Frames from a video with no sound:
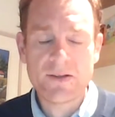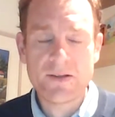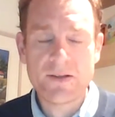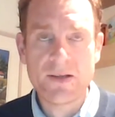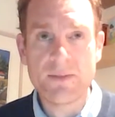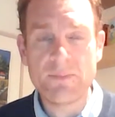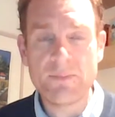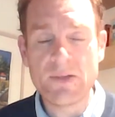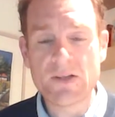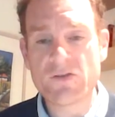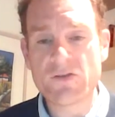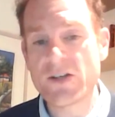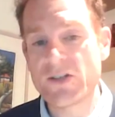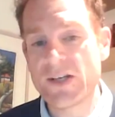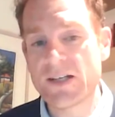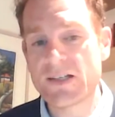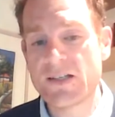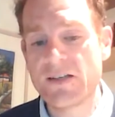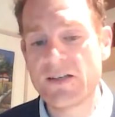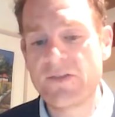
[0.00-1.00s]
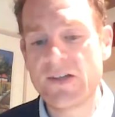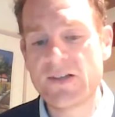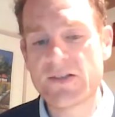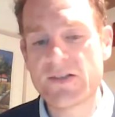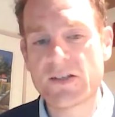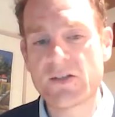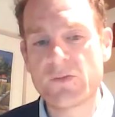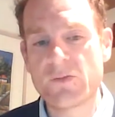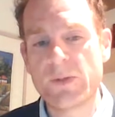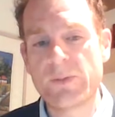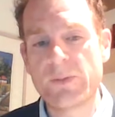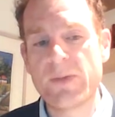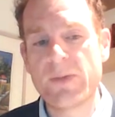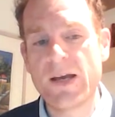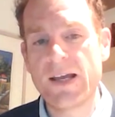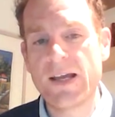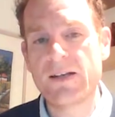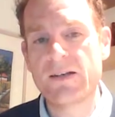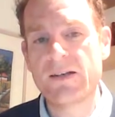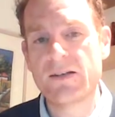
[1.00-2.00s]
administration activities that could be
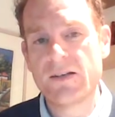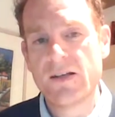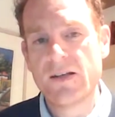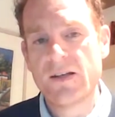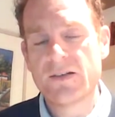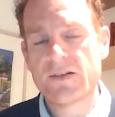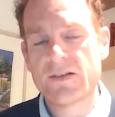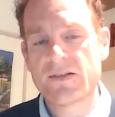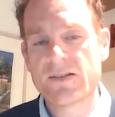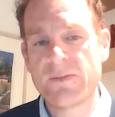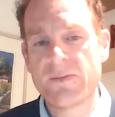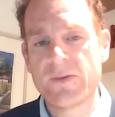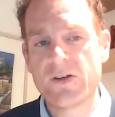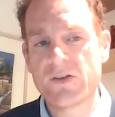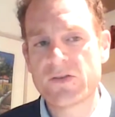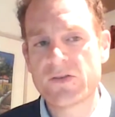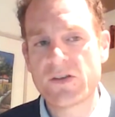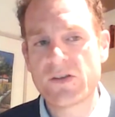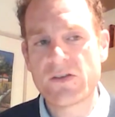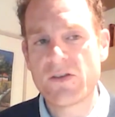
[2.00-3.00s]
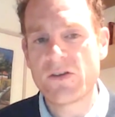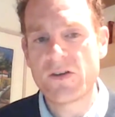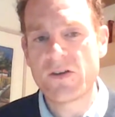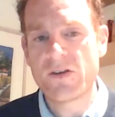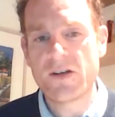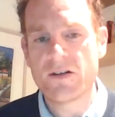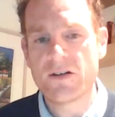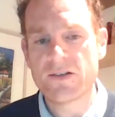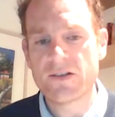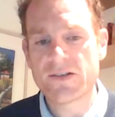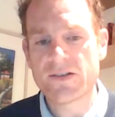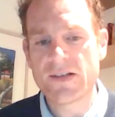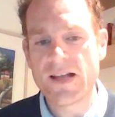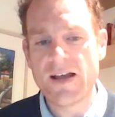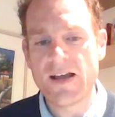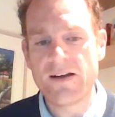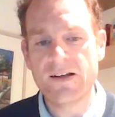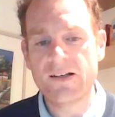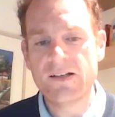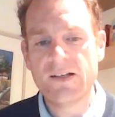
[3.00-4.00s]
paid for someone else at $30 an
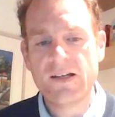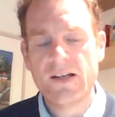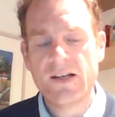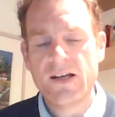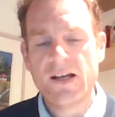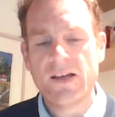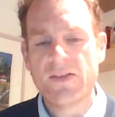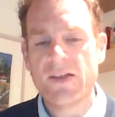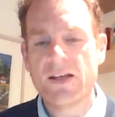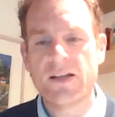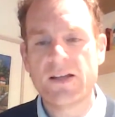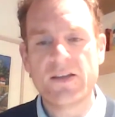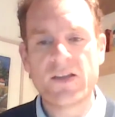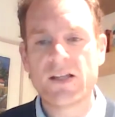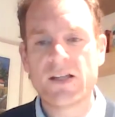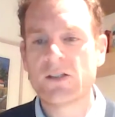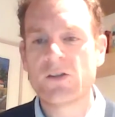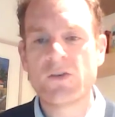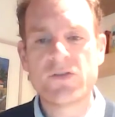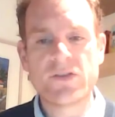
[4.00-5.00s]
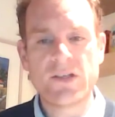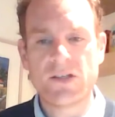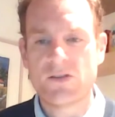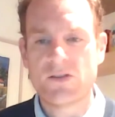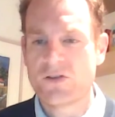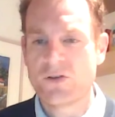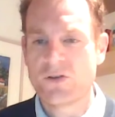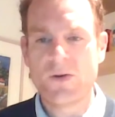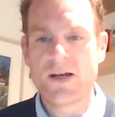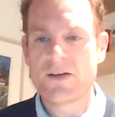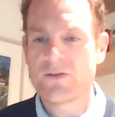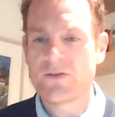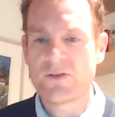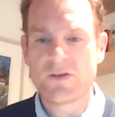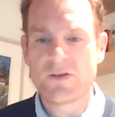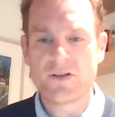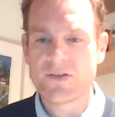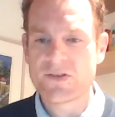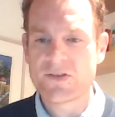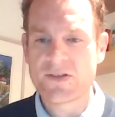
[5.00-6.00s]
hour, they're losing
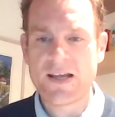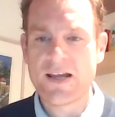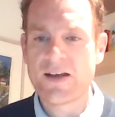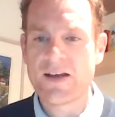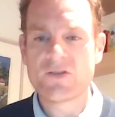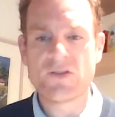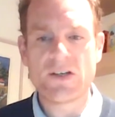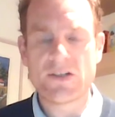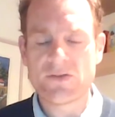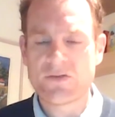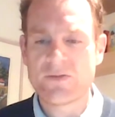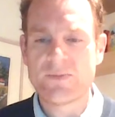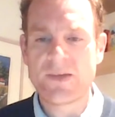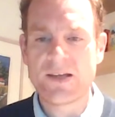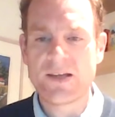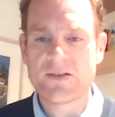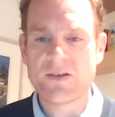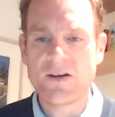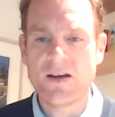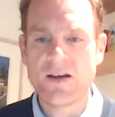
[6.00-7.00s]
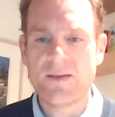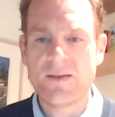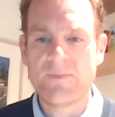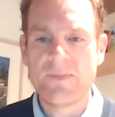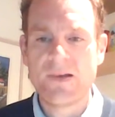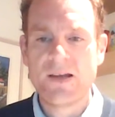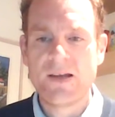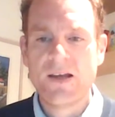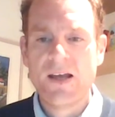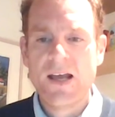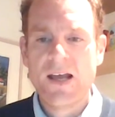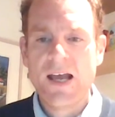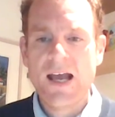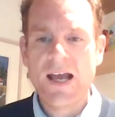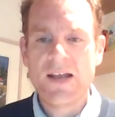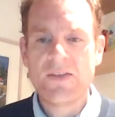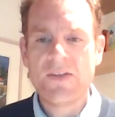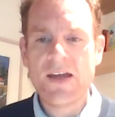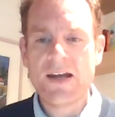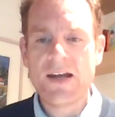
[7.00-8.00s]
$200 an hour just from their time.
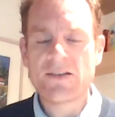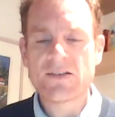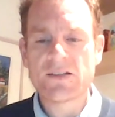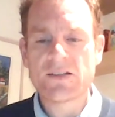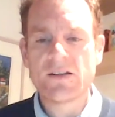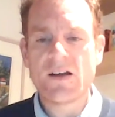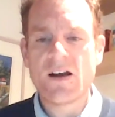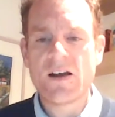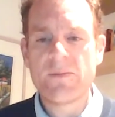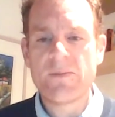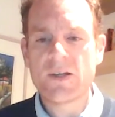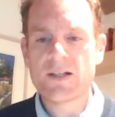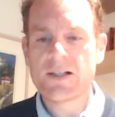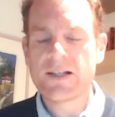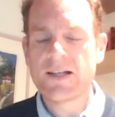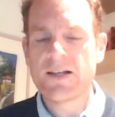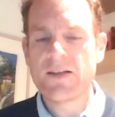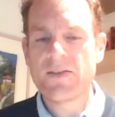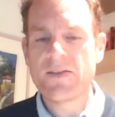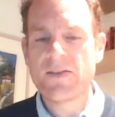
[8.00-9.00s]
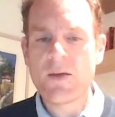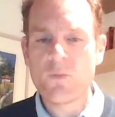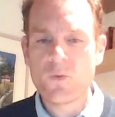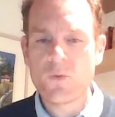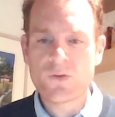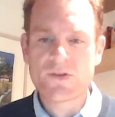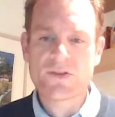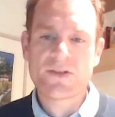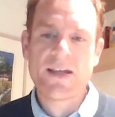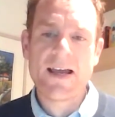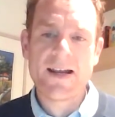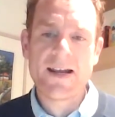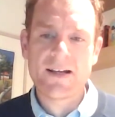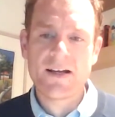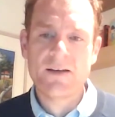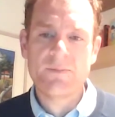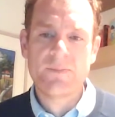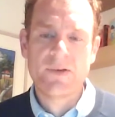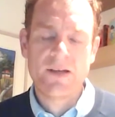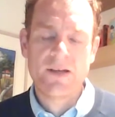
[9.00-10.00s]
And that is a liability that will stack
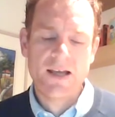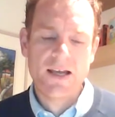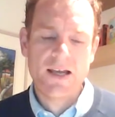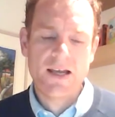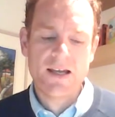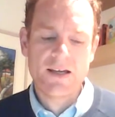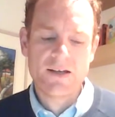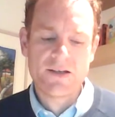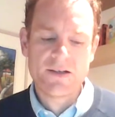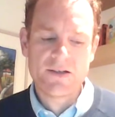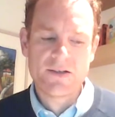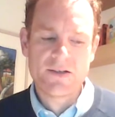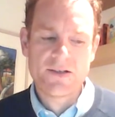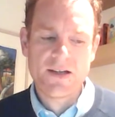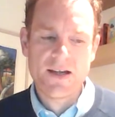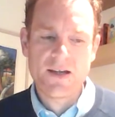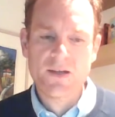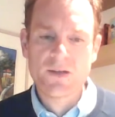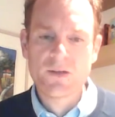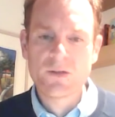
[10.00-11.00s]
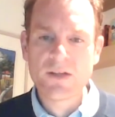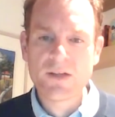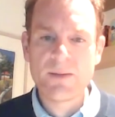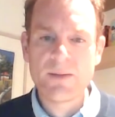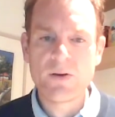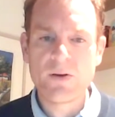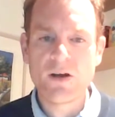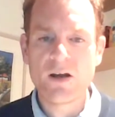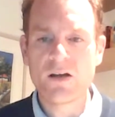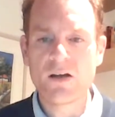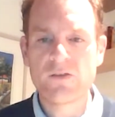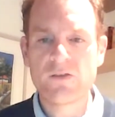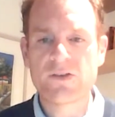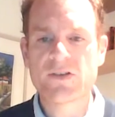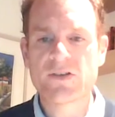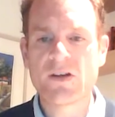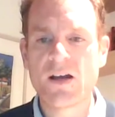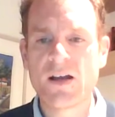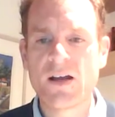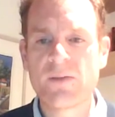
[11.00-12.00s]
up and build up over
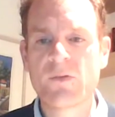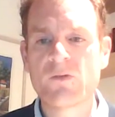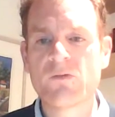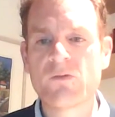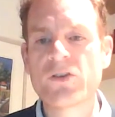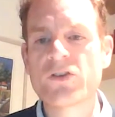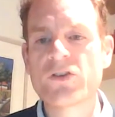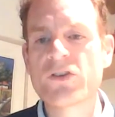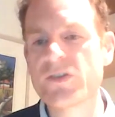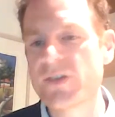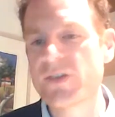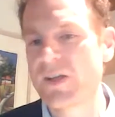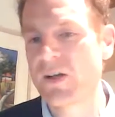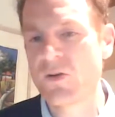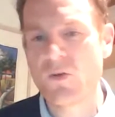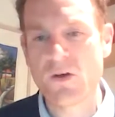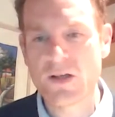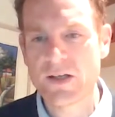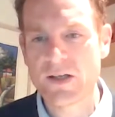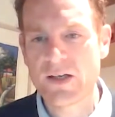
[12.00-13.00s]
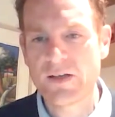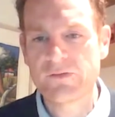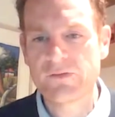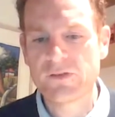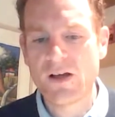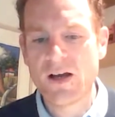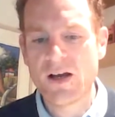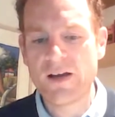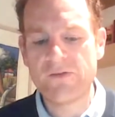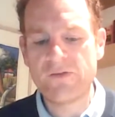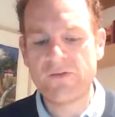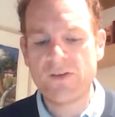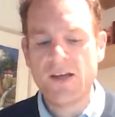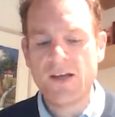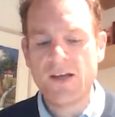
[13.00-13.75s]
time, reducing quality of life,